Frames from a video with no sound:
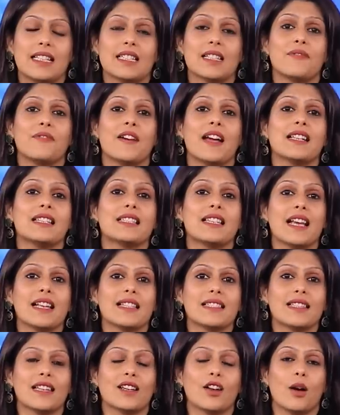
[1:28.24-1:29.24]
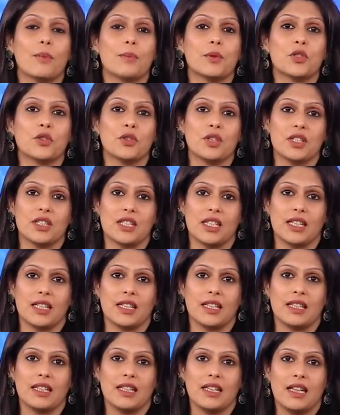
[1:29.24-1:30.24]
it's a fantastic opportunity.
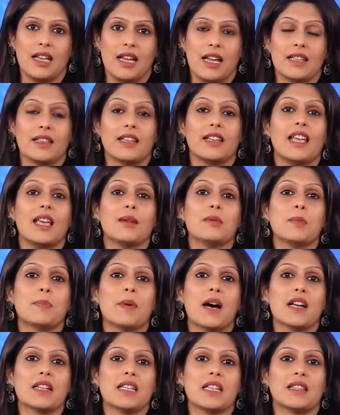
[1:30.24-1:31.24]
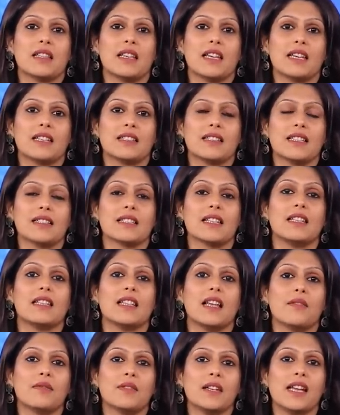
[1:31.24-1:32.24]
The Labour Party thinks it's a
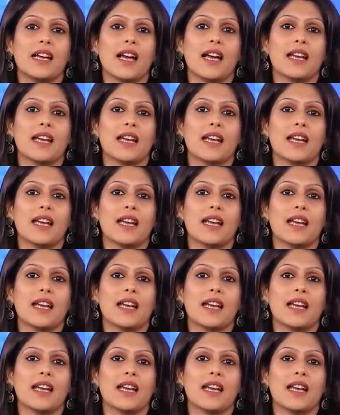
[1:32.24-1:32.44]
lovely